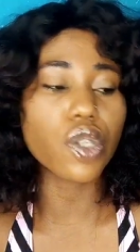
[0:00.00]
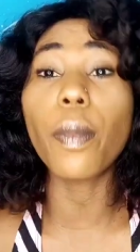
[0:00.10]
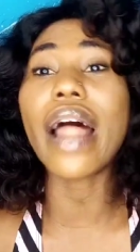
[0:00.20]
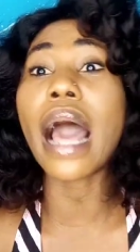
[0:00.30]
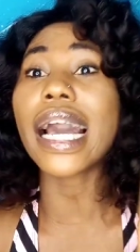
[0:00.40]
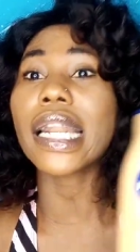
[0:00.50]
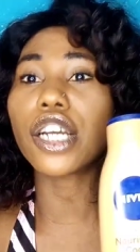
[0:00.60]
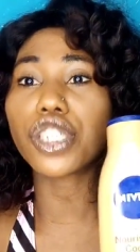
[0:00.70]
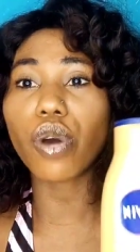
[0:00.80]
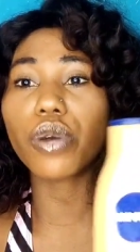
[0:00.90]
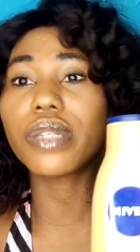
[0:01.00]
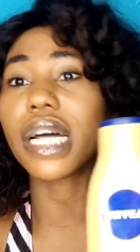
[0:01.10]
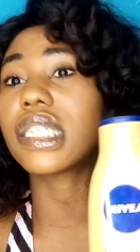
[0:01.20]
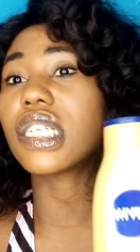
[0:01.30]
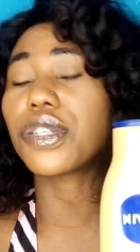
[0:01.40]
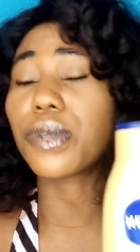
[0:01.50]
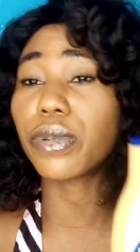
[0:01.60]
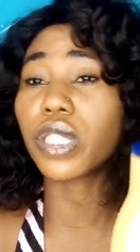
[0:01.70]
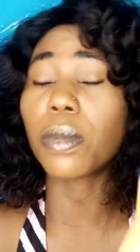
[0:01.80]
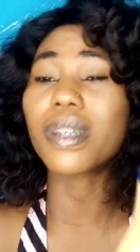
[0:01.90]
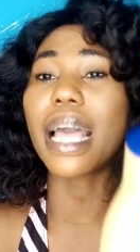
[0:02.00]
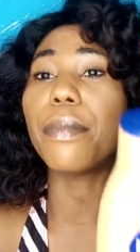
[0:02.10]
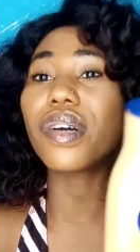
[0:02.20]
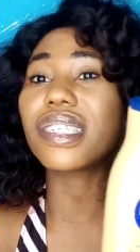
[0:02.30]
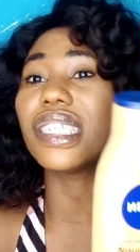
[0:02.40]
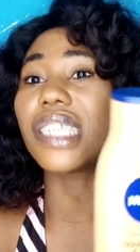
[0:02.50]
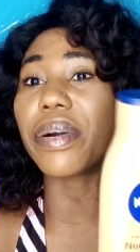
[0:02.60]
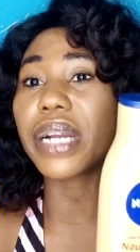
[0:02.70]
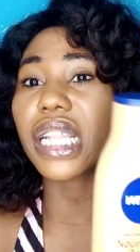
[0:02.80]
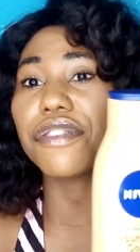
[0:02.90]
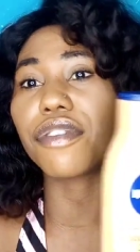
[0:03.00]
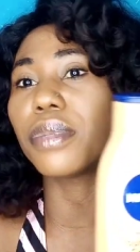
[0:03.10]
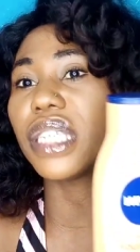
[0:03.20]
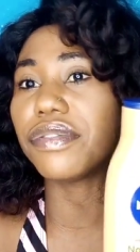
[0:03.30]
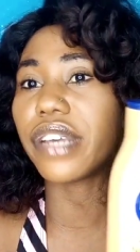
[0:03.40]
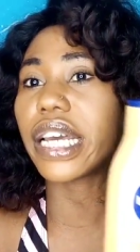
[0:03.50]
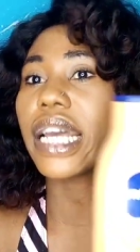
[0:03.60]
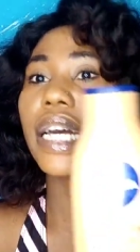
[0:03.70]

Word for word: But I can assure you that this is original, because I bought it directly from Nivea